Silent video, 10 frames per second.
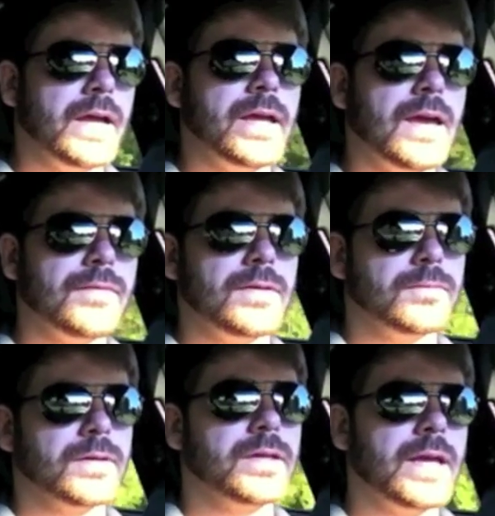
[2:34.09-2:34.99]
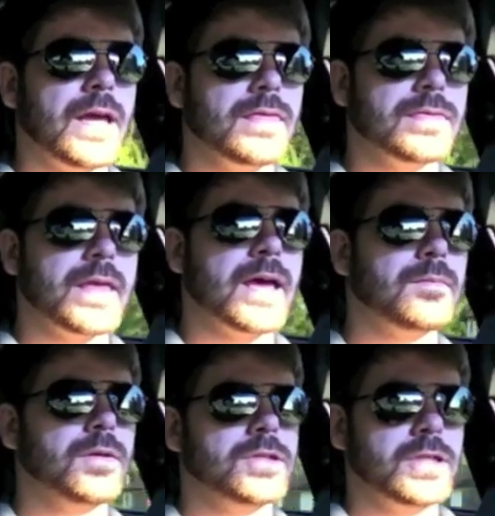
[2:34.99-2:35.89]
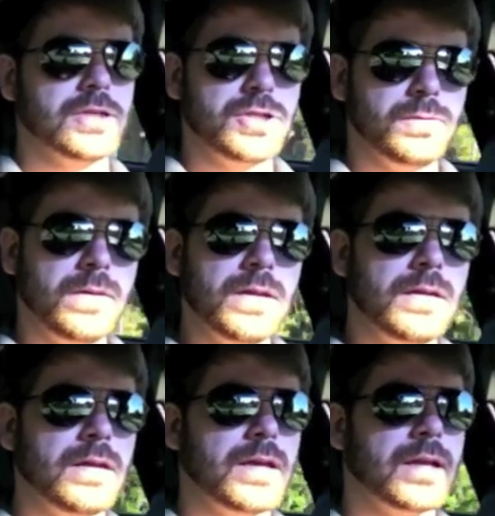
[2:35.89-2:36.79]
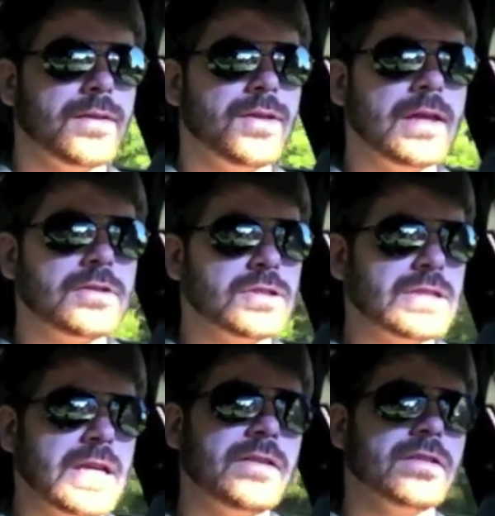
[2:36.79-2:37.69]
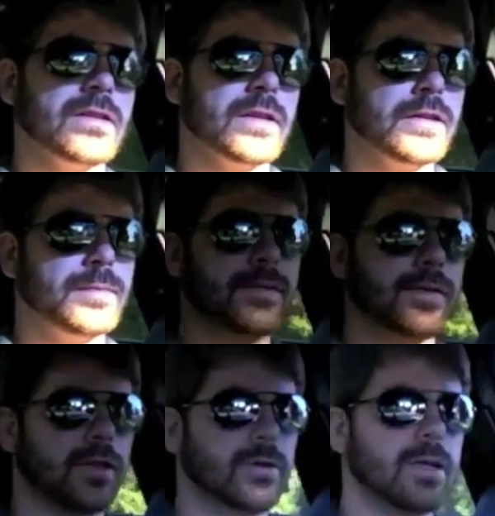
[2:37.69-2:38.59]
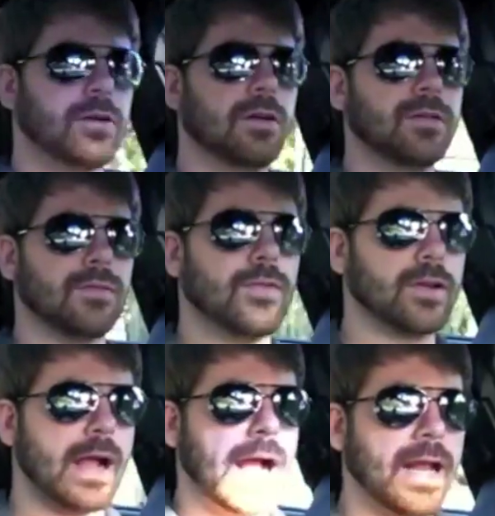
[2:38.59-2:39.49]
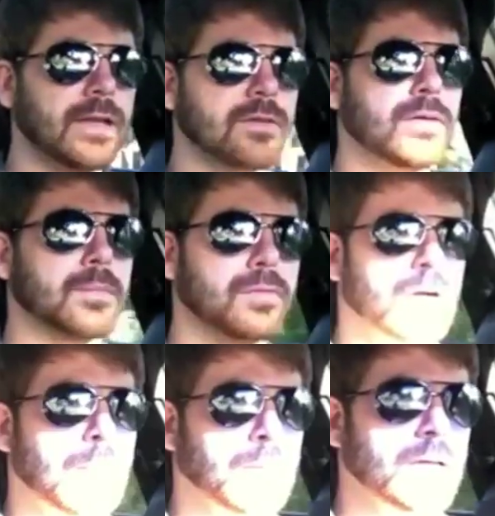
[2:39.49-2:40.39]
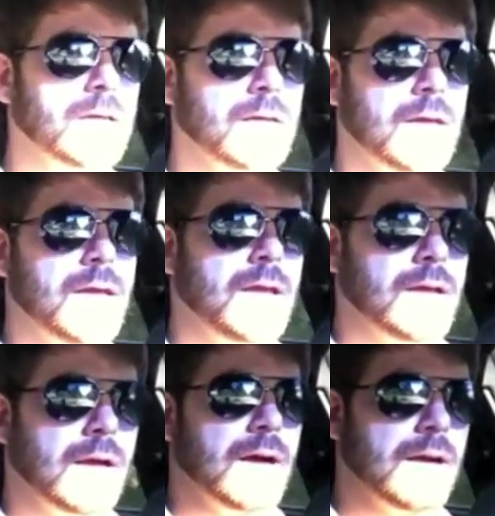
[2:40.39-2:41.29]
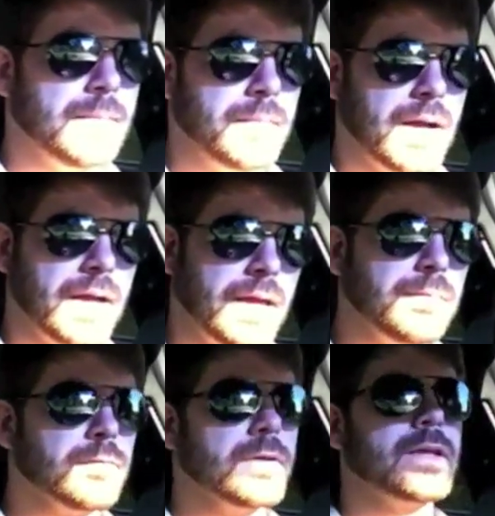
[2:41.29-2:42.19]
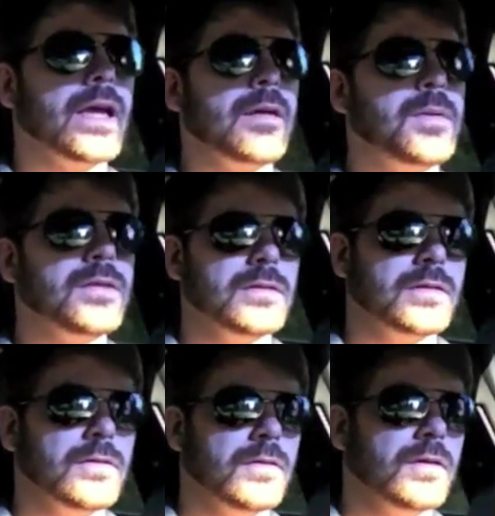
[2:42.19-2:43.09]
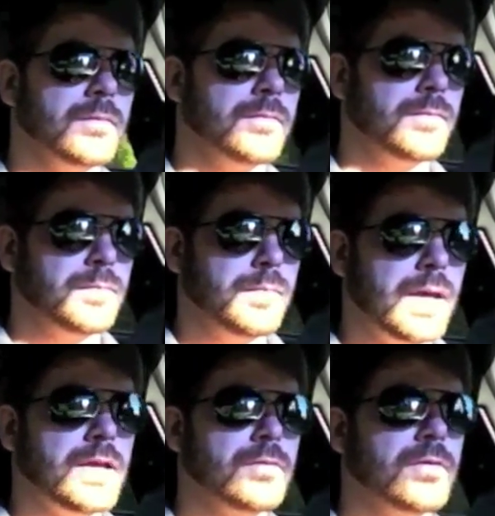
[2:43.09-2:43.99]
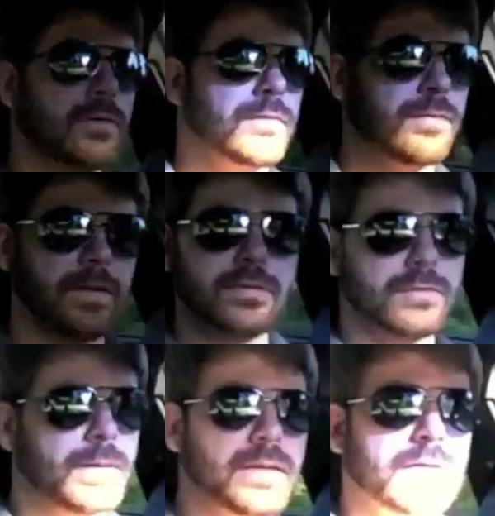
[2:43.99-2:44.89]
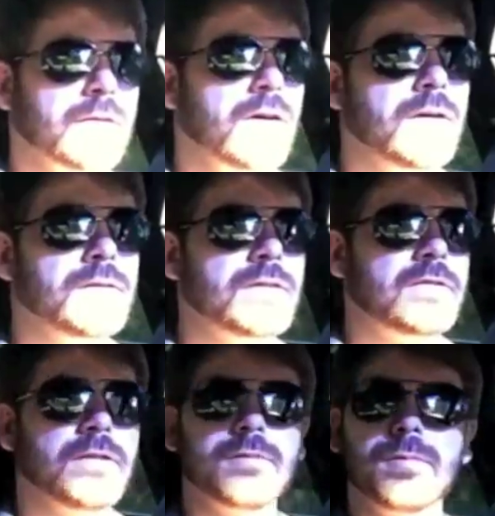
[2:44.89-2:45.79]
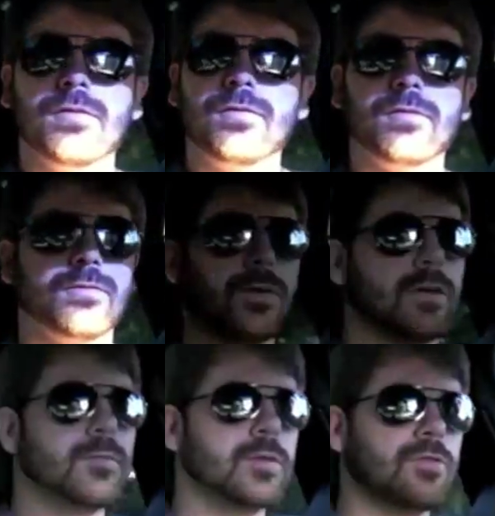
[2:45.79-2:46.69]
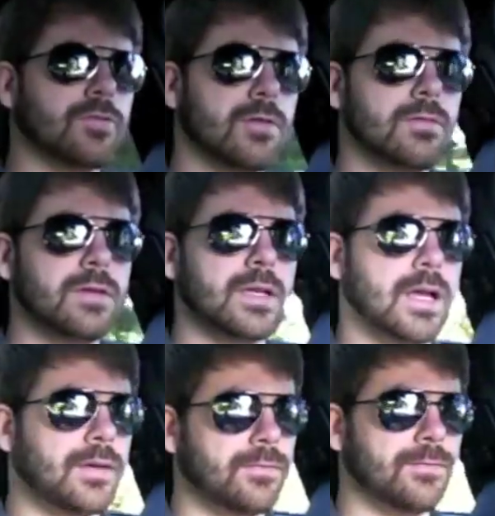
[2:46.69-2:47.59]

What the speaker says: I haven't really had that much issue with it, and I think it just takes a little bit of a learning curve to figure out how to do it properly. I am really happy that there are manual physical buttons on the steering wheel for volume control, and I